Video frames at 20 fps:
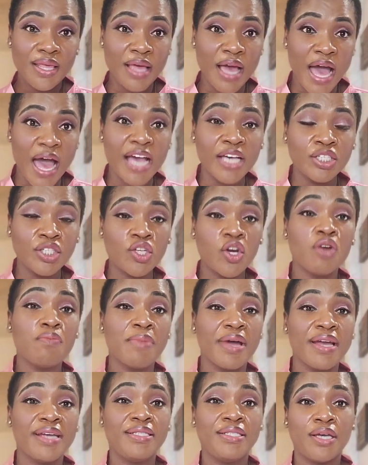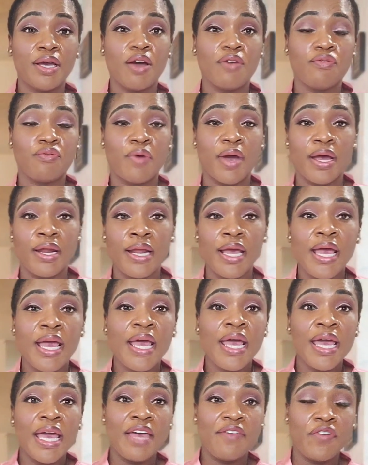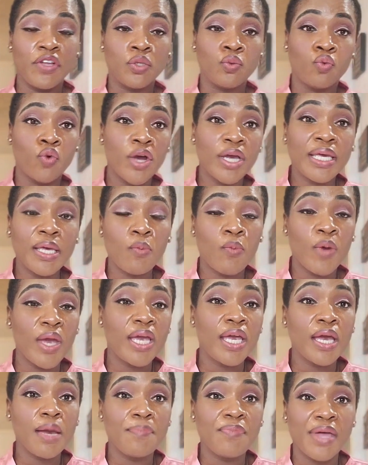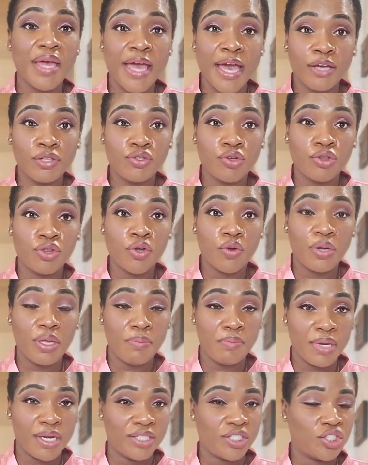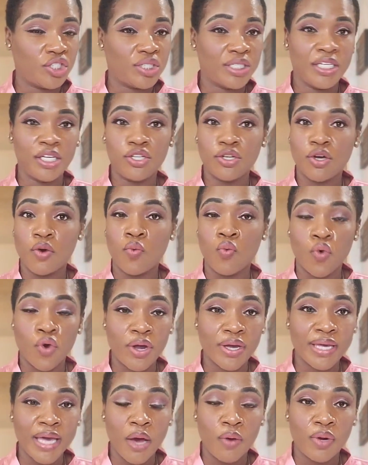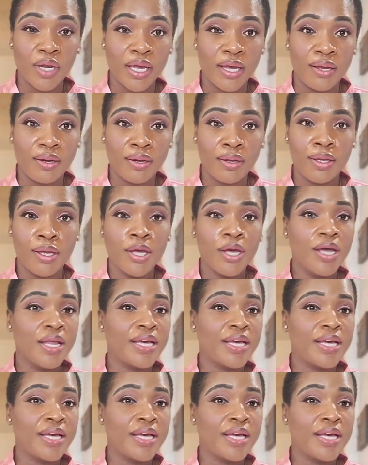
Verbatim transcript: I start my day off right. If it's work, waking up the extra thirty minutes just to get a workout in,